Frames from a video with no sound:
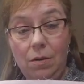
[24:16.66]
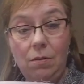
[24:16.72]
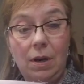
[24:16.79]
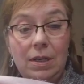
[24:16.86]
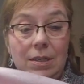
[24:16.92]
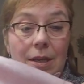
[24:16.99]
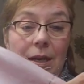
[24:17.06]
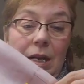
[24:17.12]

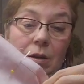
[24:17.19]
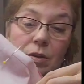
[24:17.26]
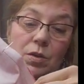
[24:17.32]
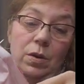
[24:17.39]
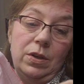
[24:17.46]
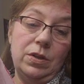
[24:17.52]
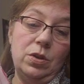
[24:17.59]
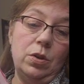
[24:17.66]
right side out.
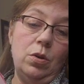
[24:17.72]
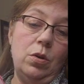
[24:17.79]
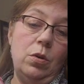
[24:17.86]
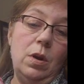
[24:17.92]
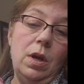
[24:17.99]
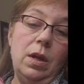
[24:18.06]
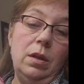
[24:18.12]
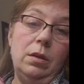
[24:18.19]
So I'll
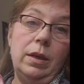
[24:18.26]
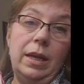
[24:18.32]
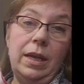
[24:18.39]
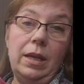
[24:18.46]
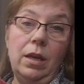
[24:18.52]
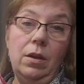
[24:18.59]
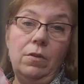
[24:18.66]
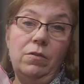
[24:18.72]
sew
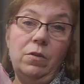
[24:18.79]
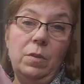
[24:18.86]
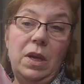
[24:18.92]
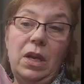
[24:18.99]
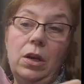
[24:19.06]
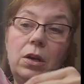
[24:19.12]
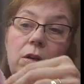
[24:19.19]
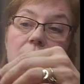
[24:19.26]
like from
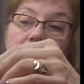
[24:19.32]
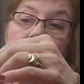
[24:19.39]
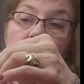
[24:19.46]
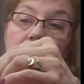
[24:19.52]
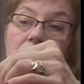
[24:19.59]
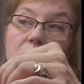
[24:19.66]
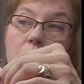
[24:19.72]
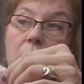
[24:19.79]
here
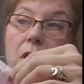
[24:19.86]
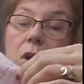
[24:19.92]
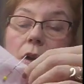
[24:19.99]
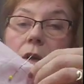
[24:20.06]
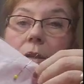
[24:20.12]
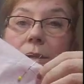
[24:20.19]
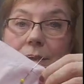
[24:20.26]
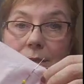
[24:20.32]
down to the
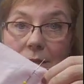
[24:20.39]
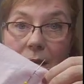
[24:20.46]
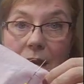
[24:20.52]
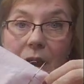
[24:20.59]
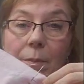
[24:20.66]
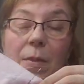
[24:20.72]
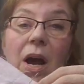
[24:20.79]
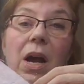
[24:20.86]
mark,
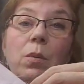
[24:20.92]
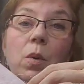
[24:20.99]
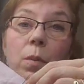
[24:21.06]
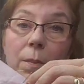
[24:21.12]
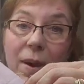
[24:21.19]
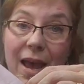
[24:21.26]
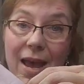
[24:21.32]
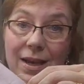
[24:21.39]
stop. I will
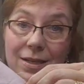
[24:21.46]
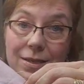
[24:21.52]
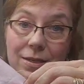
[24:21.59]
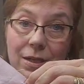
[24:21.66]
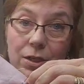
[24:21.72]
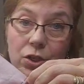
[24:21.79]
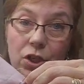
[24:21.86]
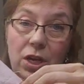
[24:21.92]
back
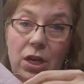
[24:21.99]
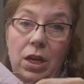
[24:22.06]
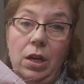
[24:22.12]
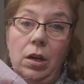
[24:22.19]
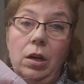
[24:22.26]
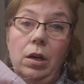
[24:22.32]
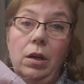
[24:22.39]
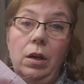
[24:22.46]
stitch
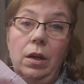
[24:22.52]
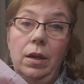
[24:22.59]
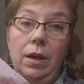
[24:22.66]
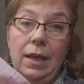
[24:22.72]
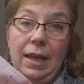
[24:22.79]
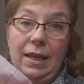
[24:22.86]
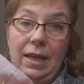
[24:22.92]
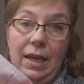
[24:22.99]
here
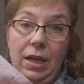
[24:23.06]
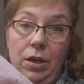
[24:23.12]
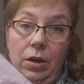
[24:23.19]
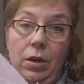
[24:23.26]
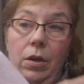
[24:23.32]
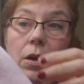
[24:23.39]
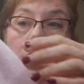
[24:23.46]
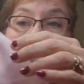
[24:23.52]
and
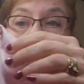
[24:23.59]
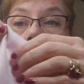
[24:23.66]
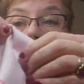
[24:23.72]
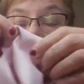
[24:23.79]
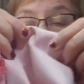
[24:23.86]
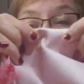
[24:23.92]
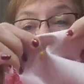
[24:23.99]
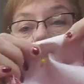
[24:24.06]
here.
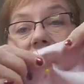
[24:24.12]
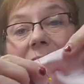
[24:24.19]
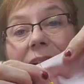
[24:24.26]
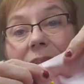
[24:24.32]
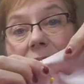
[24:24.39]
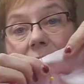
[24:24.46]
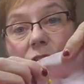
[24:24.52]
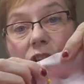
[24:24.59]
Then I will
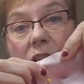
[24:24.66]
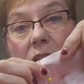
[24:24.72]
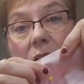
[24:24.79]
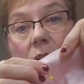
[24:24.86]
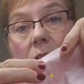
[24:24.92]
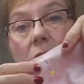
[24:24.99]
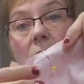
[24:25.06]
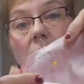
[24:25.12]
back stitch
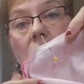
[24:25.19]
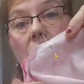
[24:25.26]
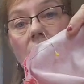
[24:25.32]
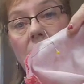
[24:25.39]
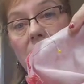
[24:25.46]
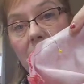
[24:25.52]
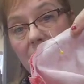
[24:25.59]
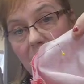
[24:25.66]
here
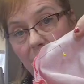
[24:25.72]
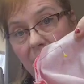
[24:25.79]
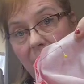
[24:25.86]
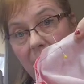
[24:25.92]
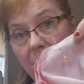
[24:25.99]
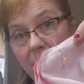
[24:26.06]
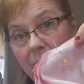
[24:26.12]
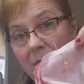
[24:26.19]
and at the
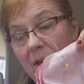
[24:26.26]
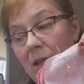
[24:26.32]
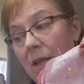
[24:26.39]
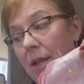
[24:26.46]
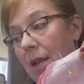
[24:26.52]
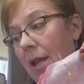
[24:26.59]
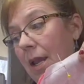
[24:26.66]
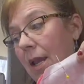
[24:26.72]
bottom.
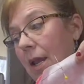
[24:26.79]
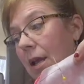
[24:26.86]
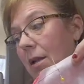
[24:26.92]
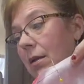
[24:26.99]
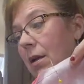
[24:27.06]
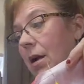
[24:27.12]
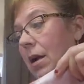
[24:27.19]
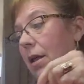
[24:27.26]

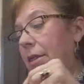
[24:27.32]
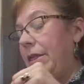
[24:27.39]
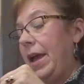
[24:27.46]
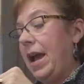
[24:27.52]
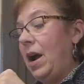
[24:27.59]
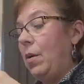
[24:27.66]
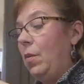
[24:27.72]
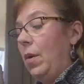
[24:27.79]
And
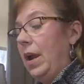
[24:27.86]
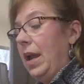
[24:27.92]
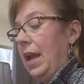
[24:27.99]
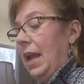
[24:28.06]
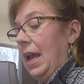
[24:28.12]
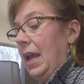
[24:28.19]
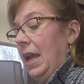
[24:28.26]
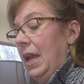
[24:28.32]
that
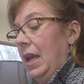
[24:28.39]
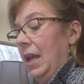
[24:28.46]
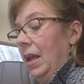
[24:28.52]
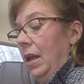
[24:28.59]
way